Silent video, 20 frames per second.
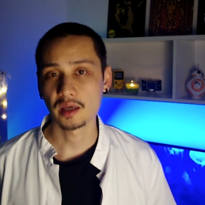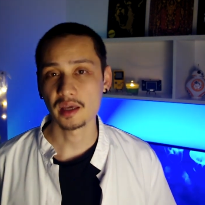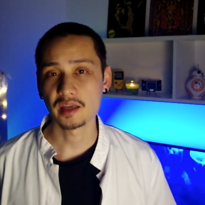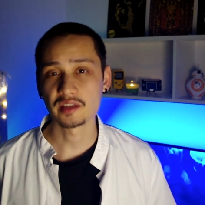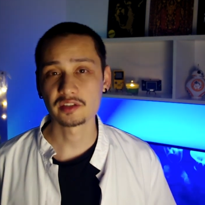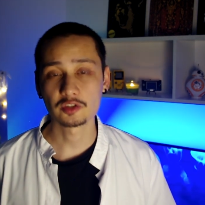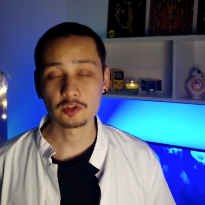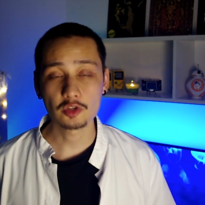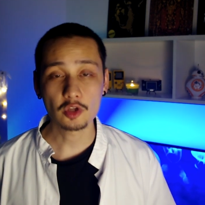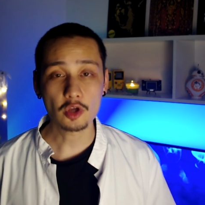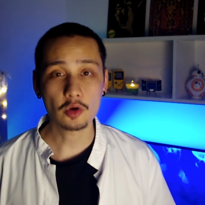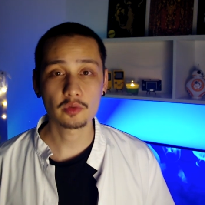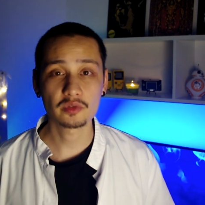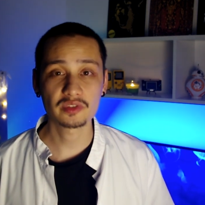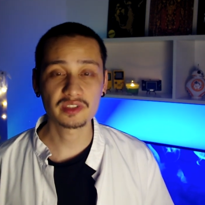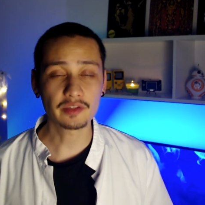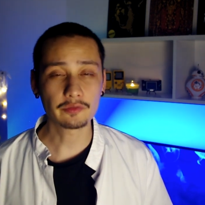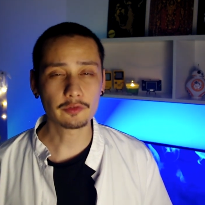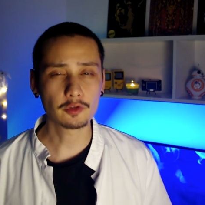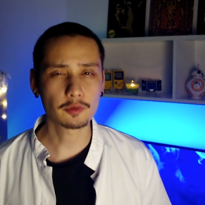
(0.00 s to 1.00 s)
As you know,
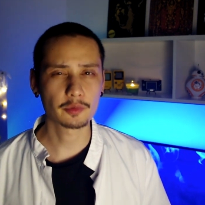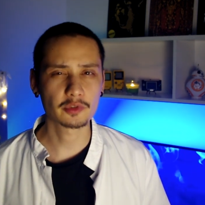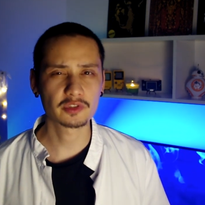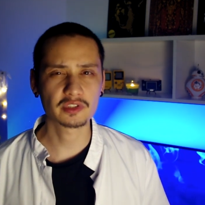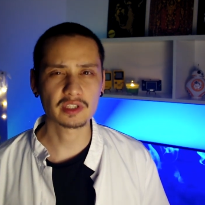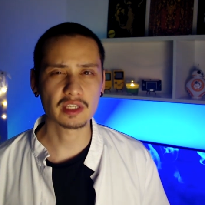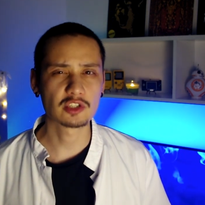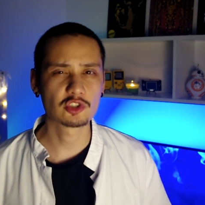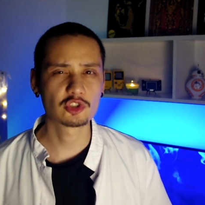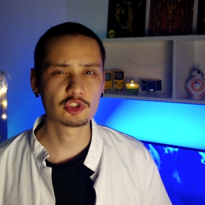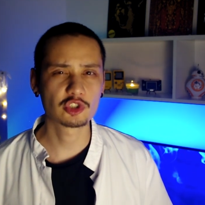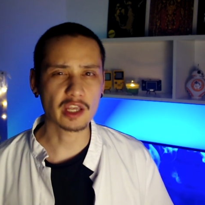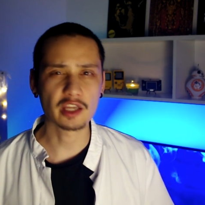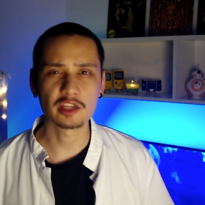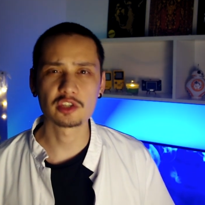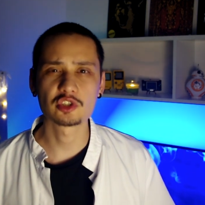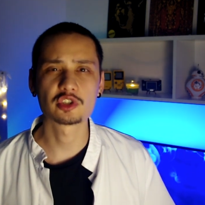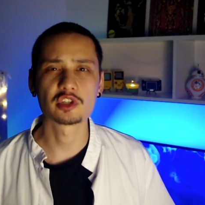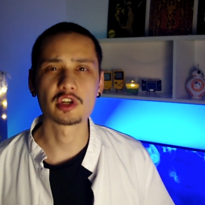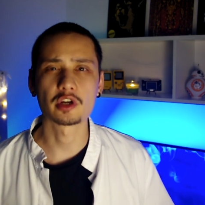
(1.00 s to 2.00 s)
cephalopods can
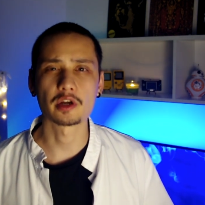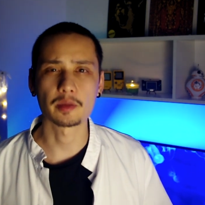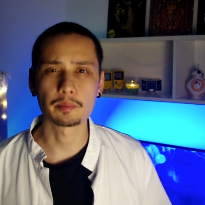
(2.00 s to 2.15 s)
change their